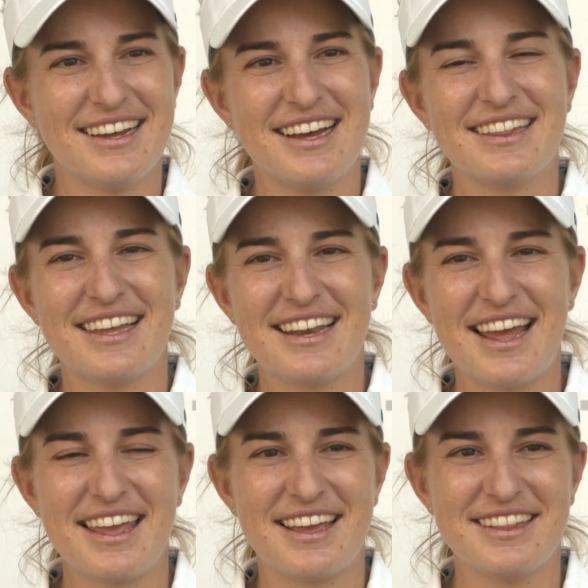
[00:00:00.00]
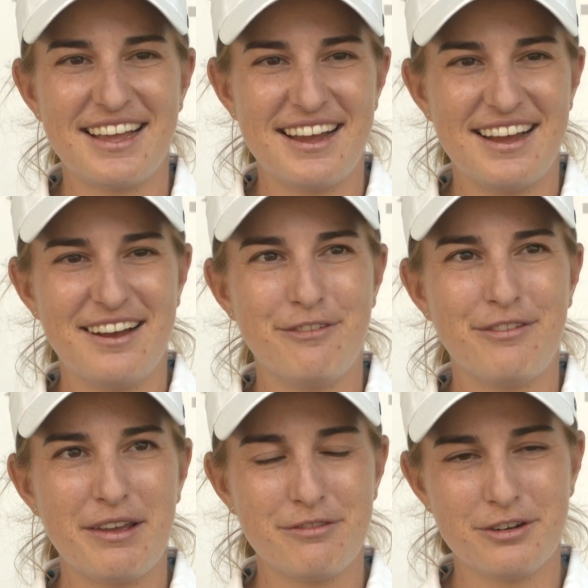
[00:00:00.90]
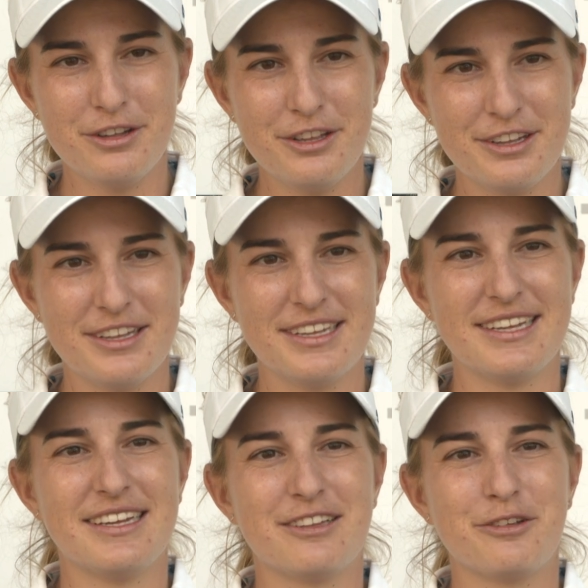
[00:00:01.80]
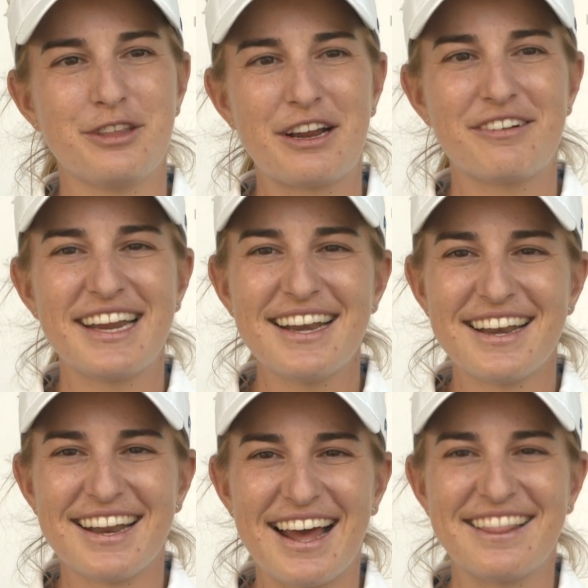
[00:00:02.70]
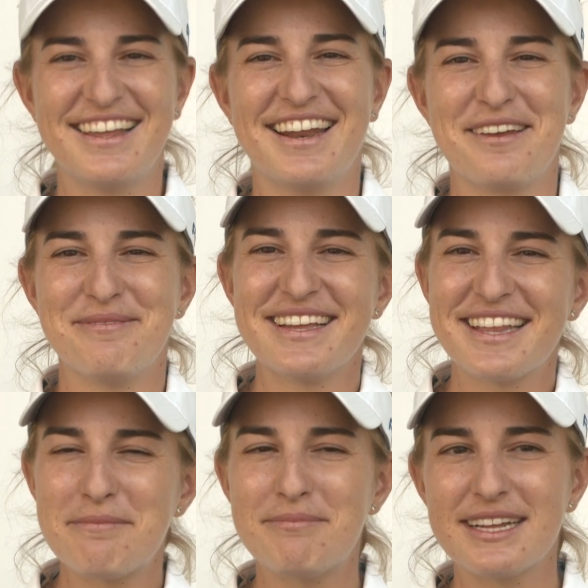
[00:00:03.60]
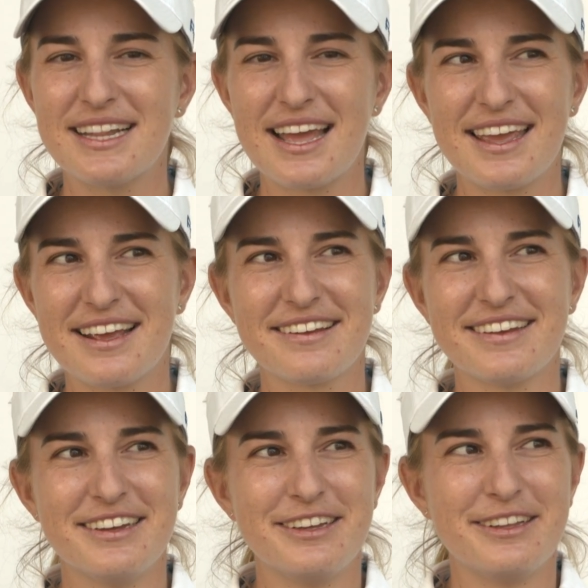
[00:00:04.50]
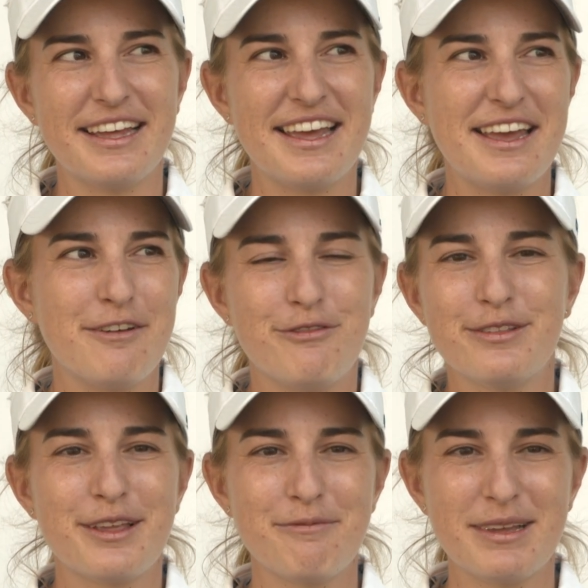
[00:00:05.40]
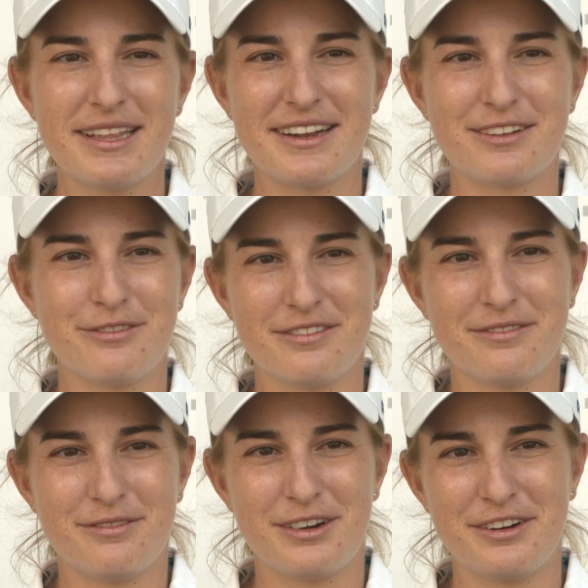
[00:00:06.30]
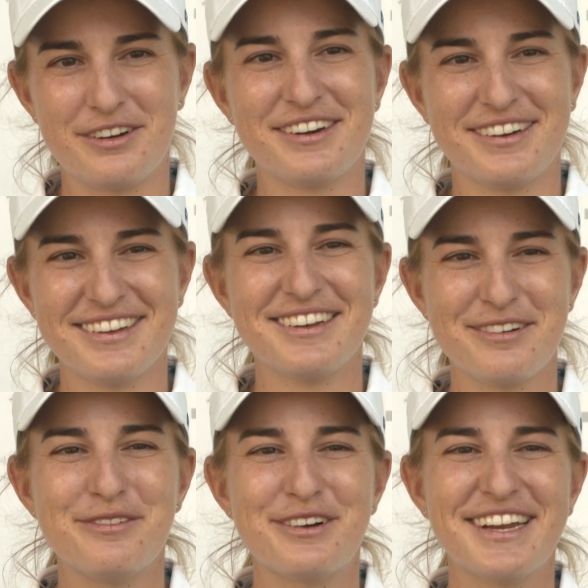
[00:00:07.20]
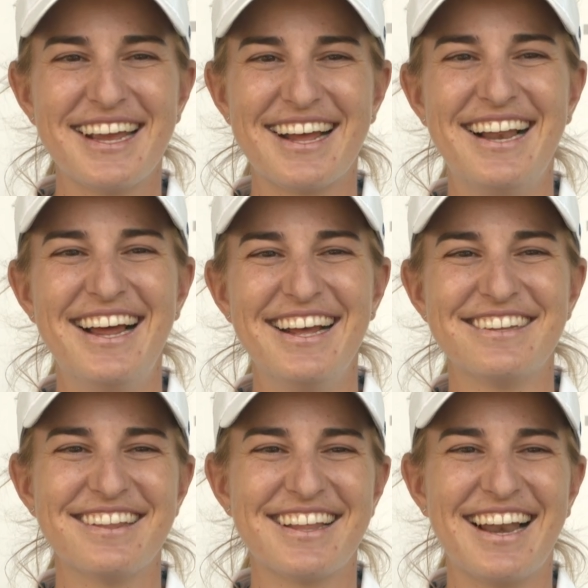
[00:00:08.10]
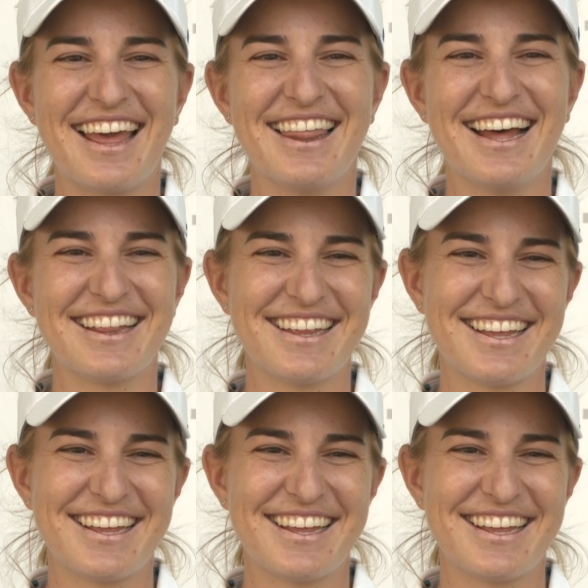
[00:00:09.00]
And then I hit a 5-foot to the green. And then I made a putt like 15 meters for eagle, something like that.